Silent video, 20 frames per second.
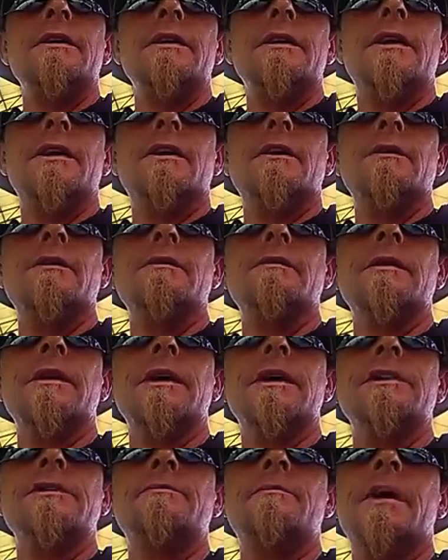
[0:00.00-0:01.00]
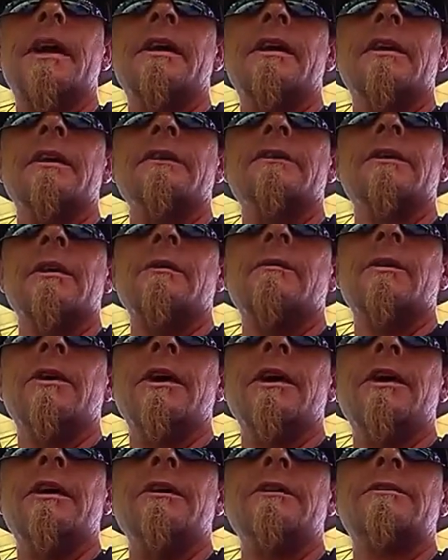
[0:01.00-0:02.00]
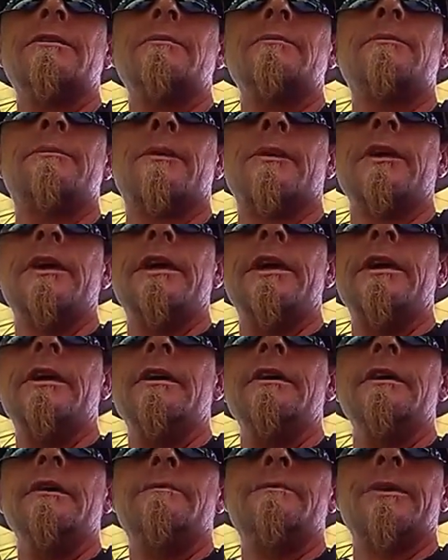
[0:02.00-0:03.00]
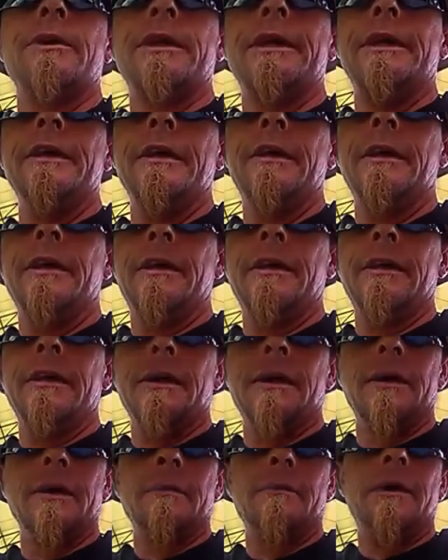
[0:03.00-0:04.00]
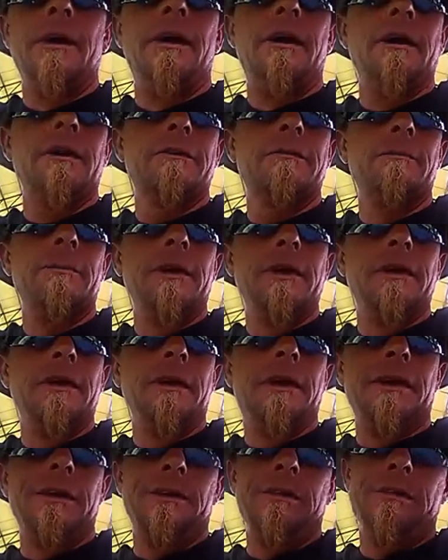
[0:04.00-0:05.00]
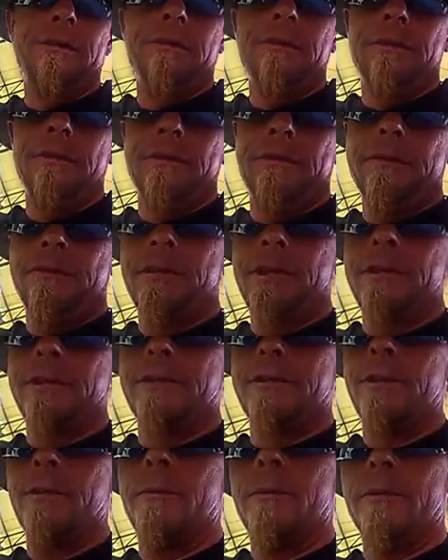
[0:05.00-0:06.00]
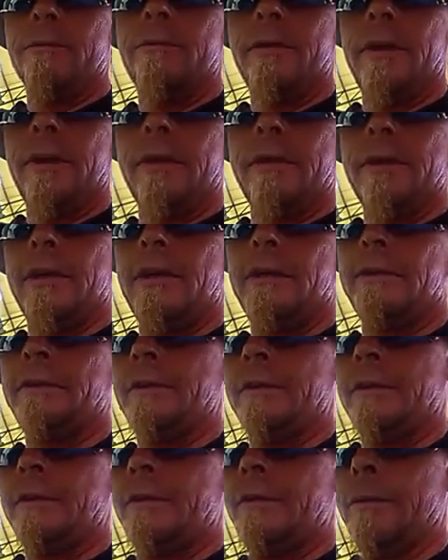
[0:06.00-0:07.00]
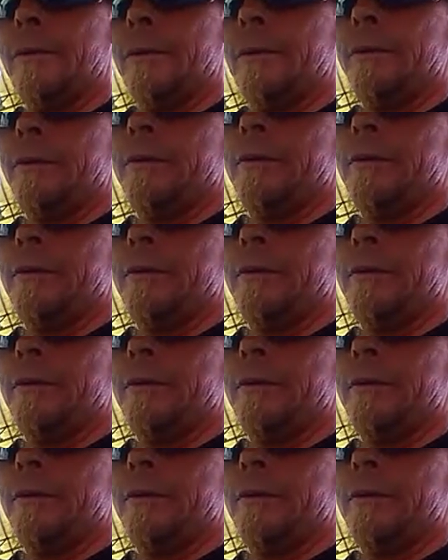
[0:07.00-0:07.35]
You know, it is better in some ways, pre-done out of the box, but not, it's like super fantastic where